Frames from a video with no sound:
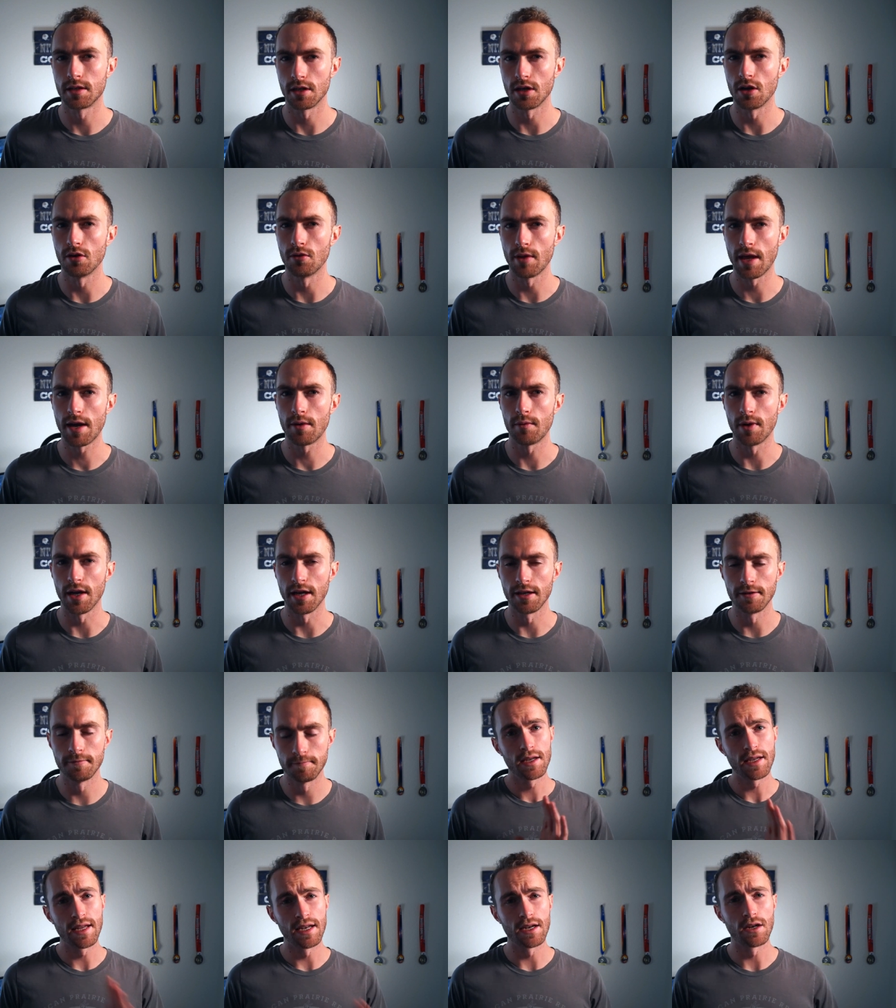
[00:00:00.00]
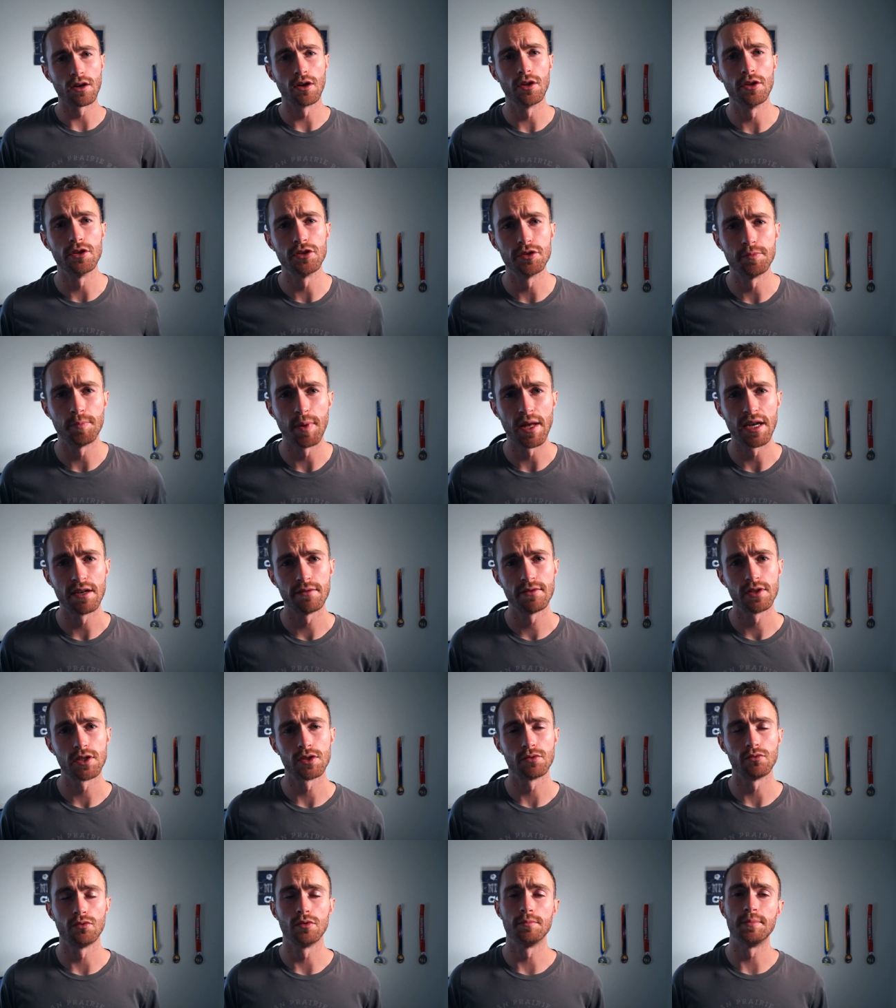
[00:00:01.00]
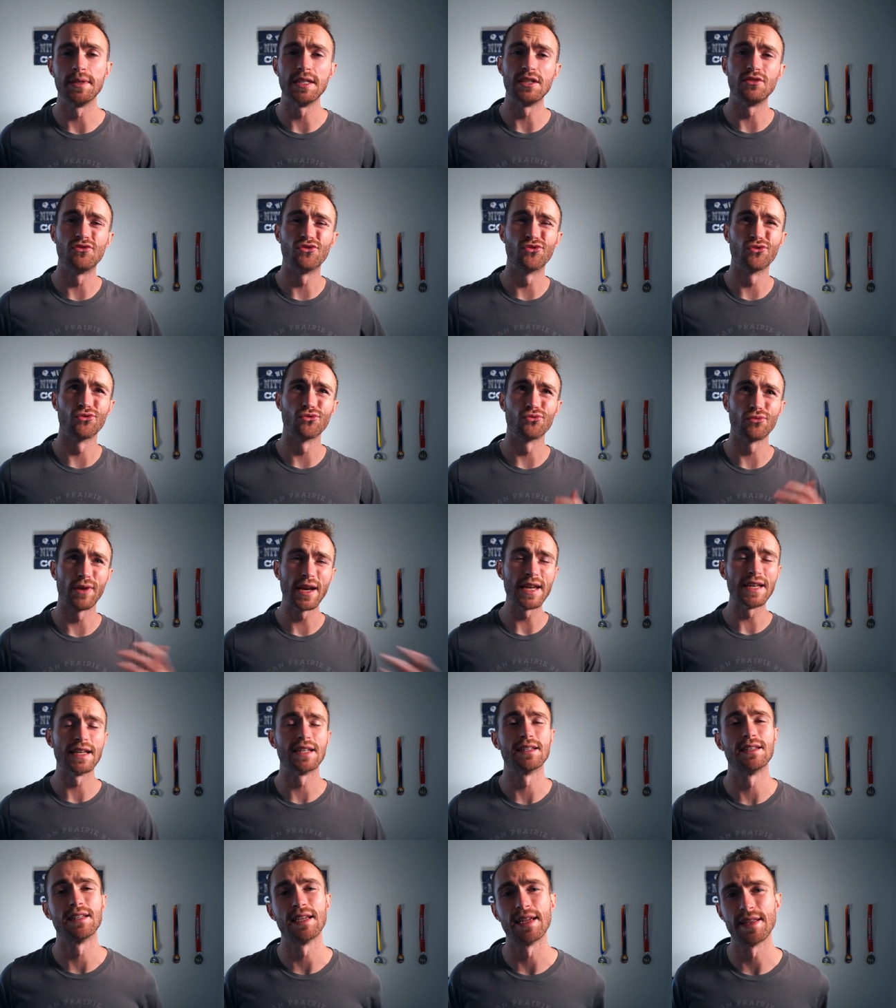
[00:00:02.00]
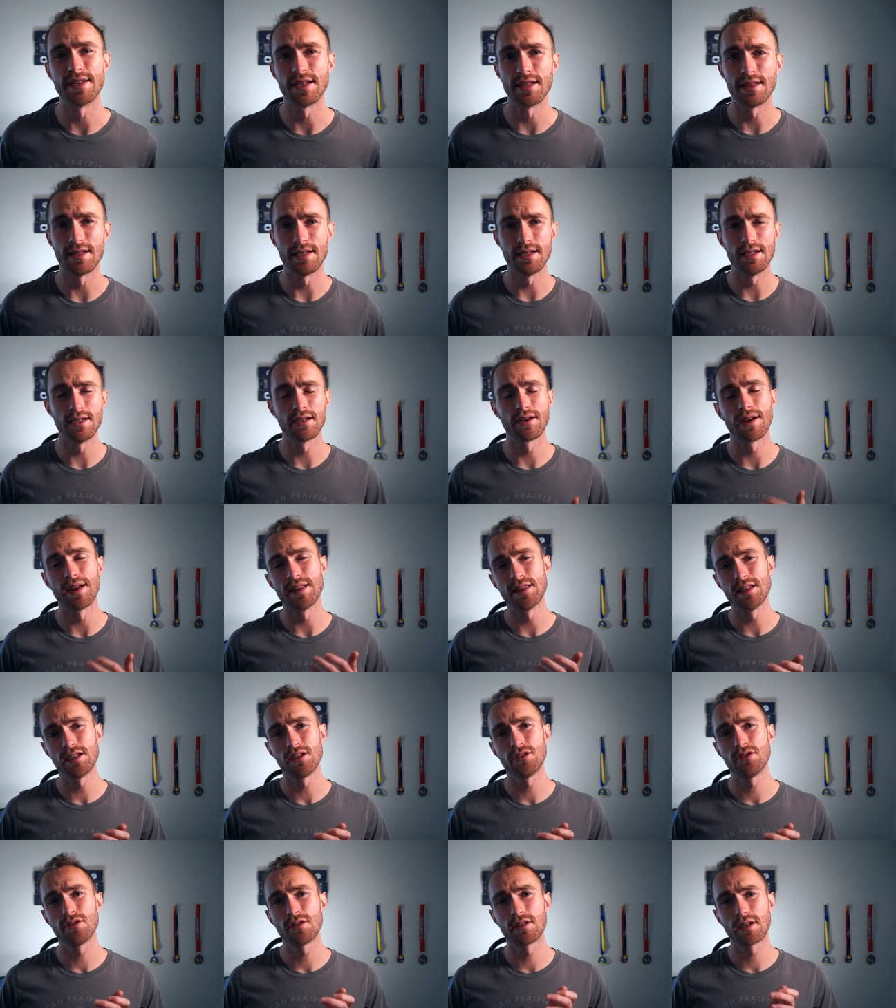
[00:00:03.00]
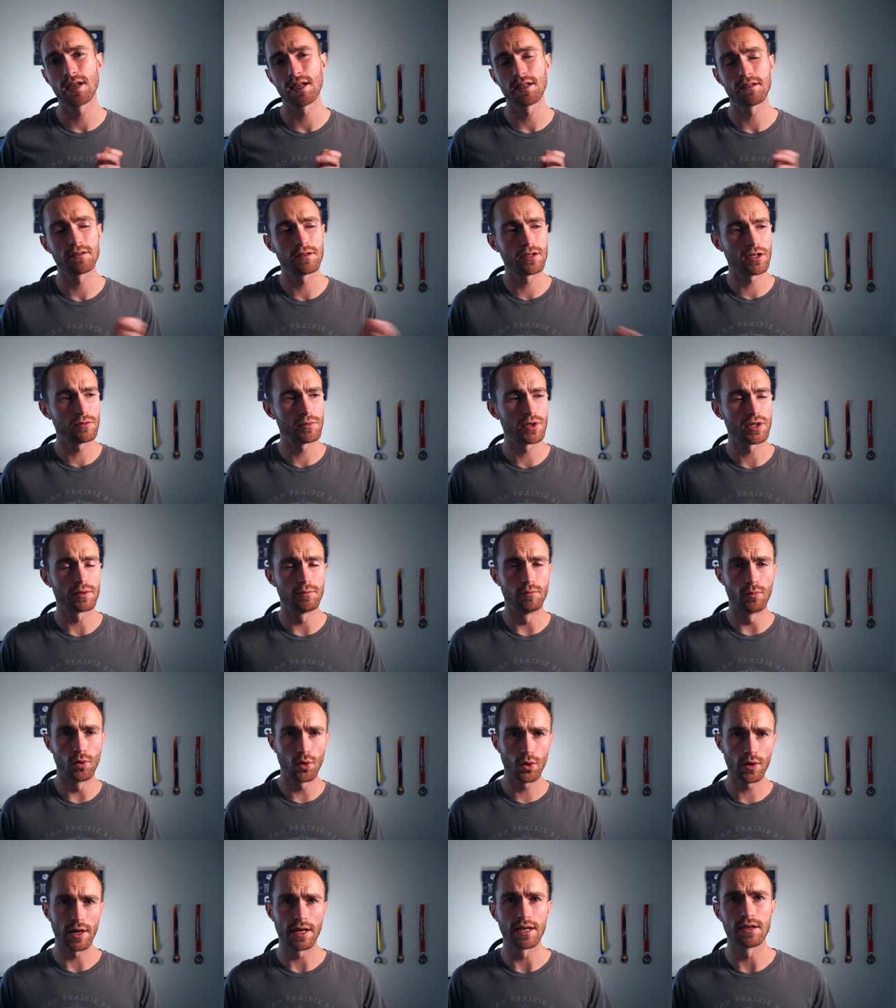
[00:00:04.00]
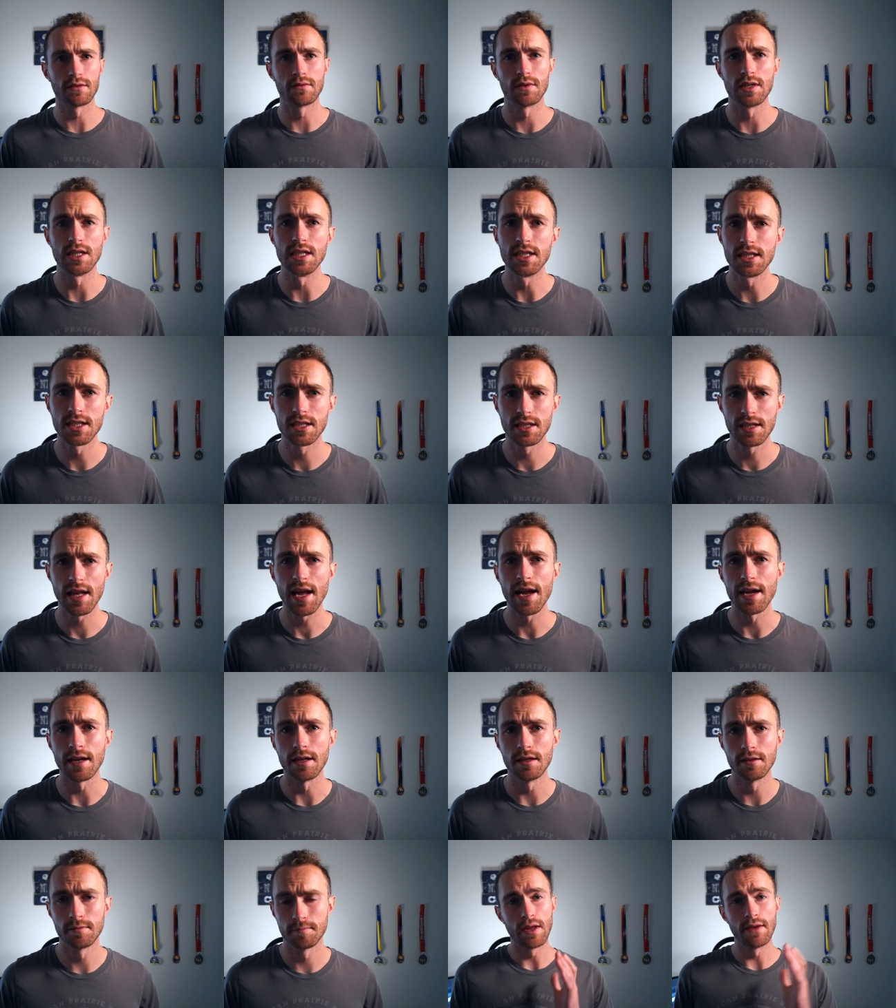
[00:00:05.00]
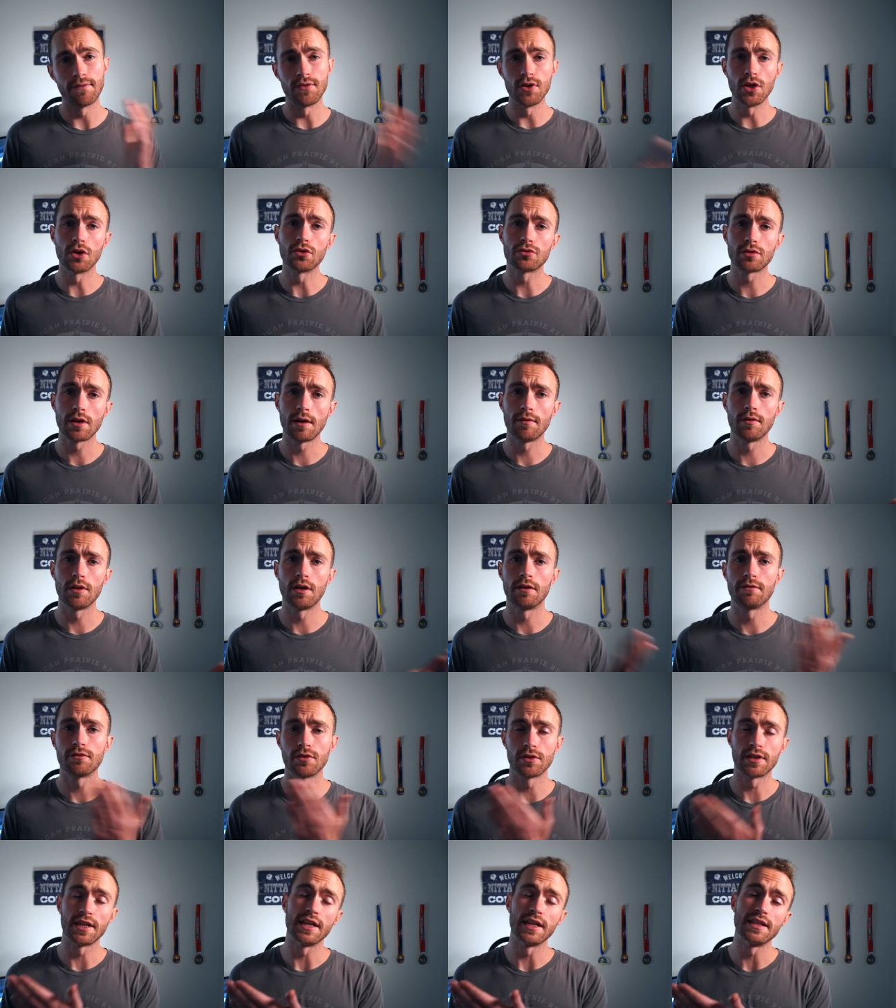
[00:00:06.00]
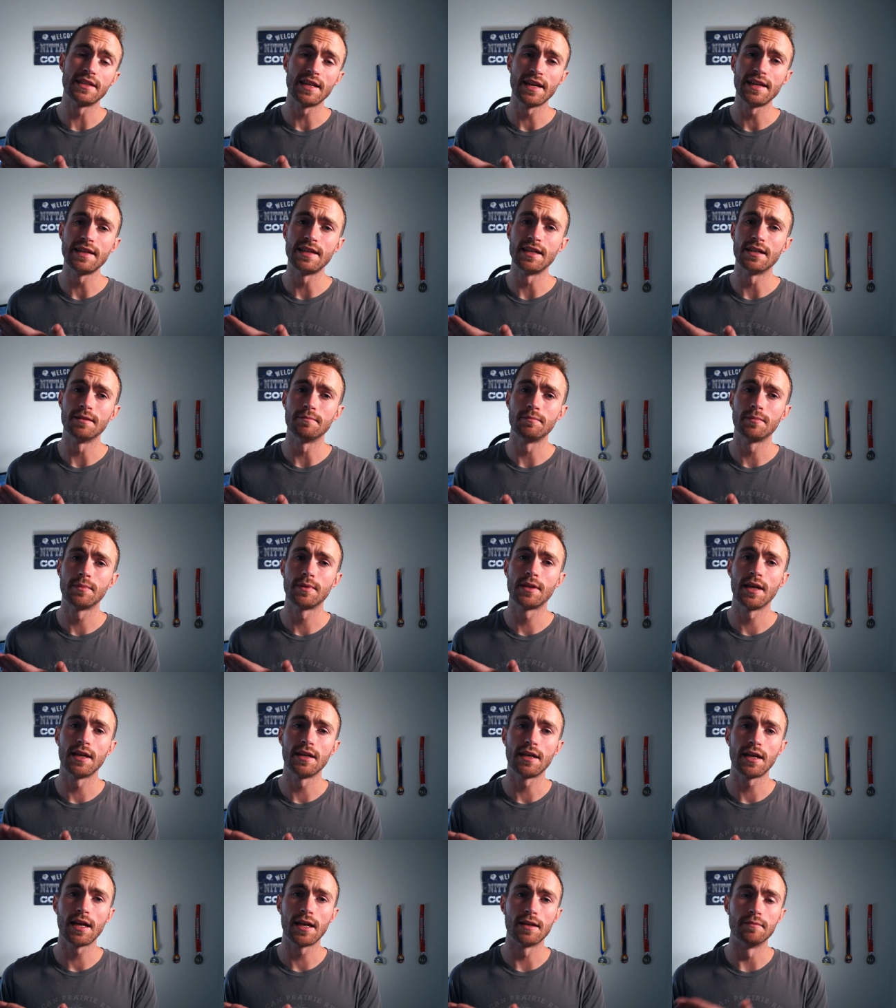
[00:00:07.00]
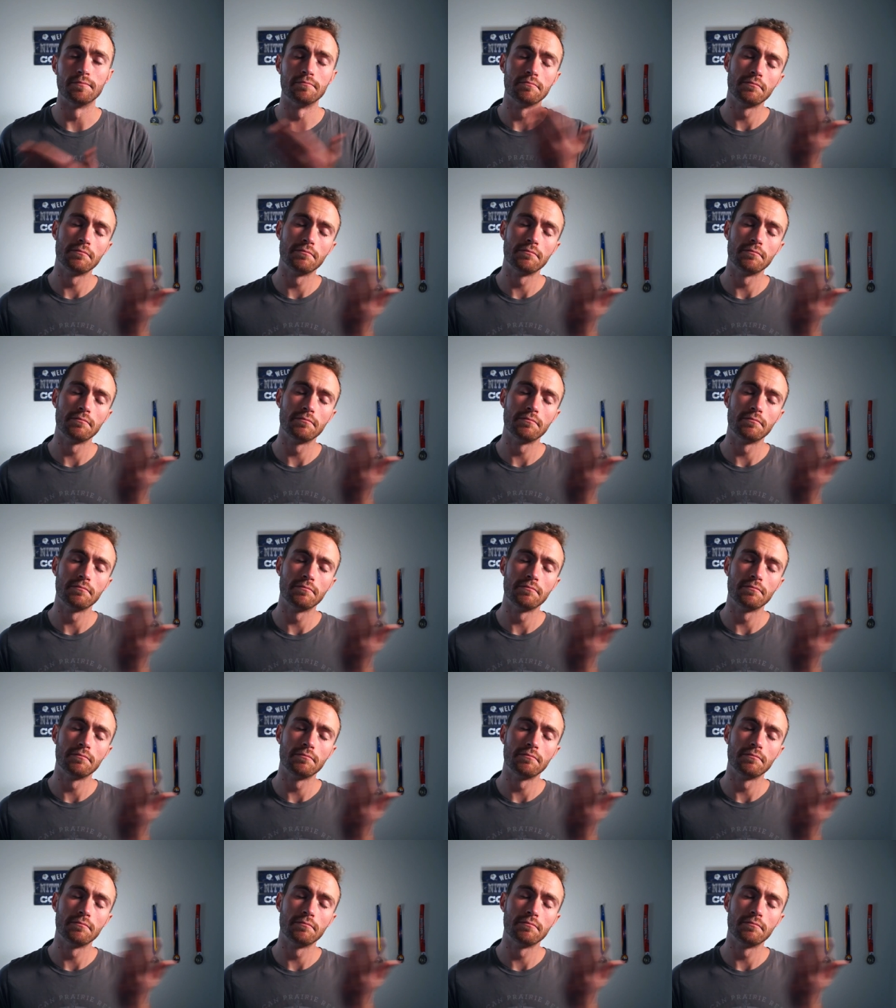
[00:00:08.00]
to go that way. Getting all those benefits would be great at the end of the year, and then you get so much more out of each stay. If you don't travel enough for titanium, then again,